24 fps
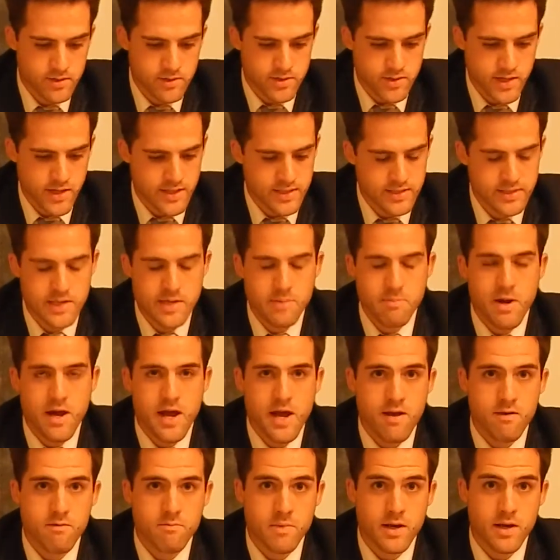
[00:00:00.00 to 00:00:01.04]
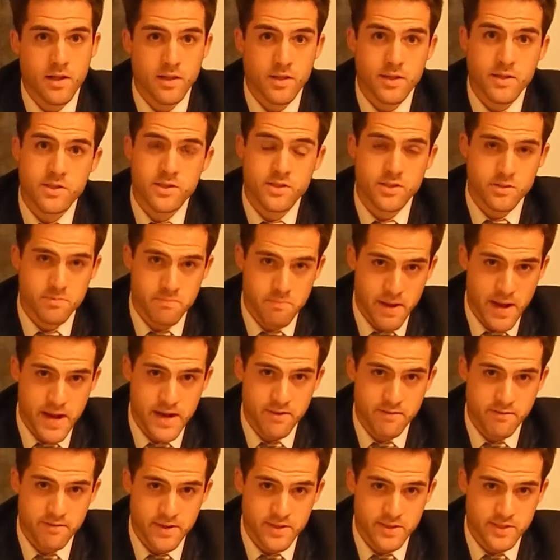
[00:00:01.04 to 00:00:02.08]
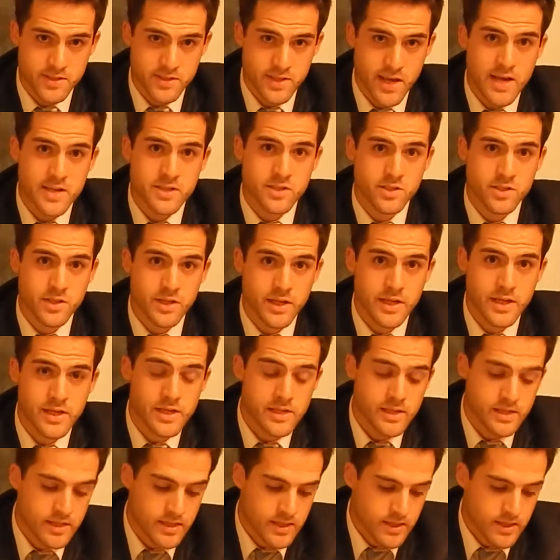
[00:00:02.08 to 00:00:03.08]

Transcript: second team I have on my list is Manifest Destiny.